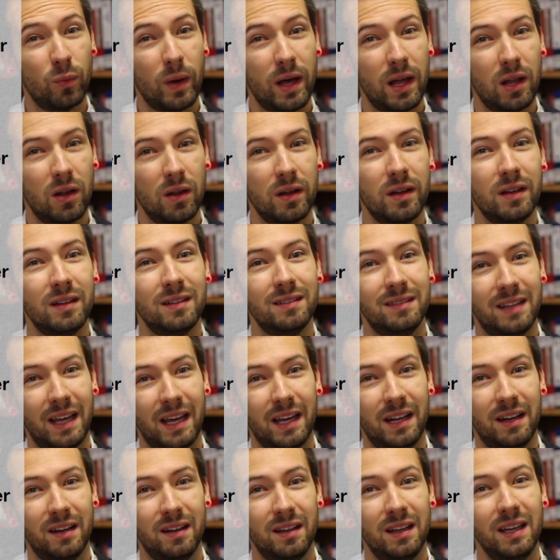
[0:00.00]
well
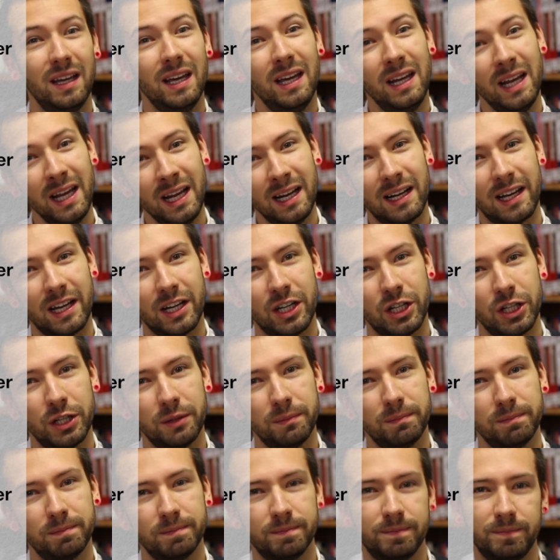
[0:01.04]
than in English.